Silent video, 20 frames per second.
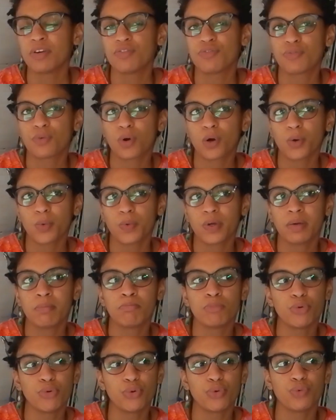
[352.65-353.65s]
Before we
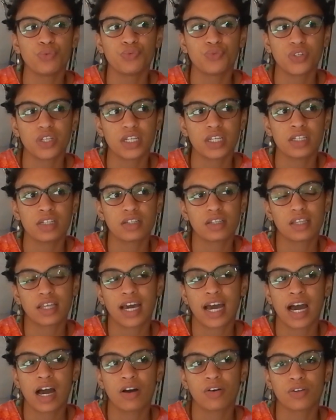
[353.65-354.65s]
moved into the
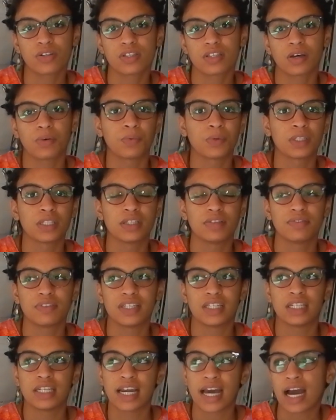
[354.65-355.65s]
house that we're
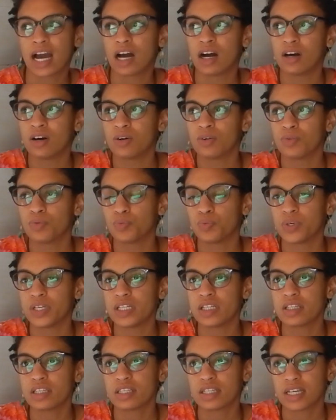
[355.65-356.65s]
living now,
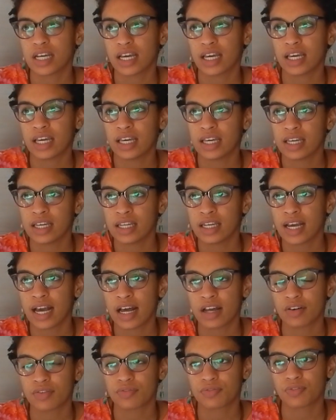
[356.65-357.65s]
we stayed
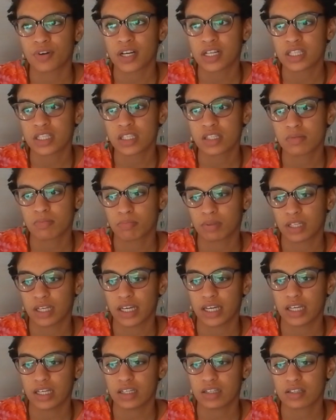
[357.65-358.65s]
at a friend's
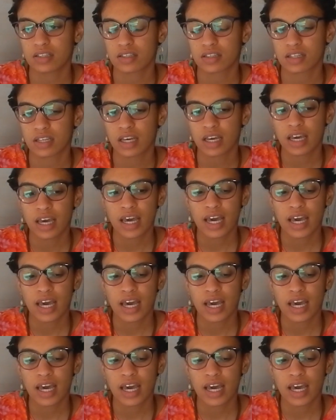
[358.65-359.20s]
place,